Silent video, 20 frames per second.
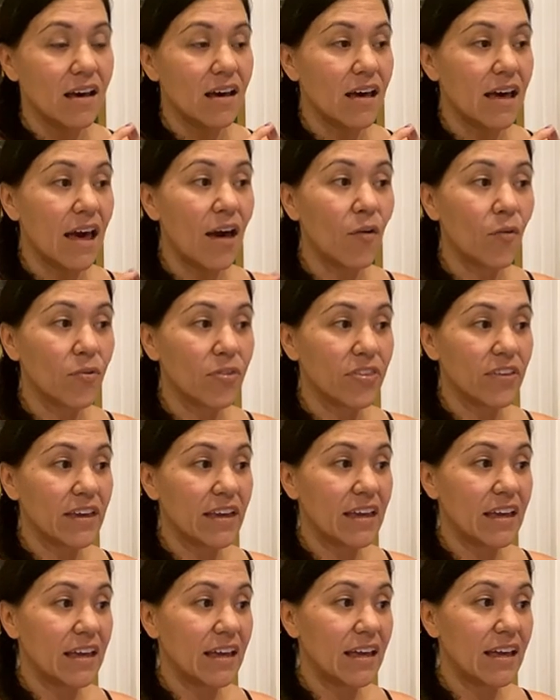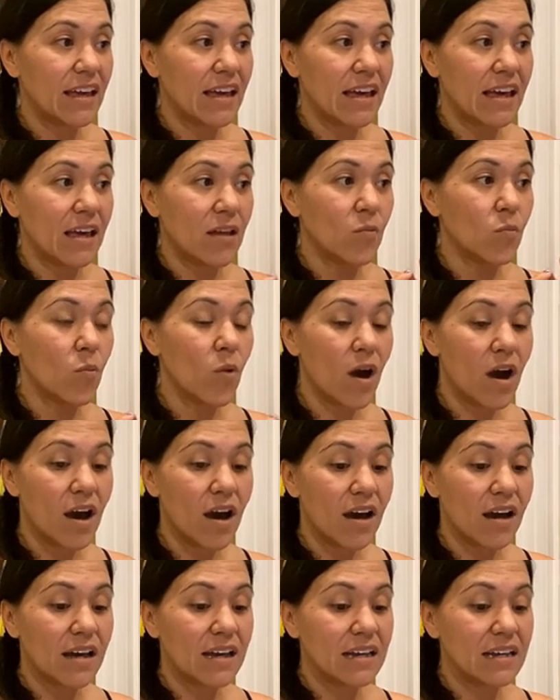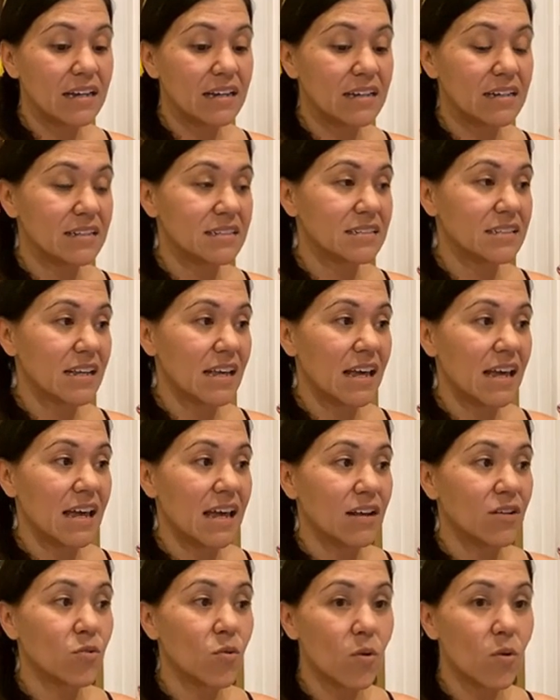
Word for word: uh, healthy and wise and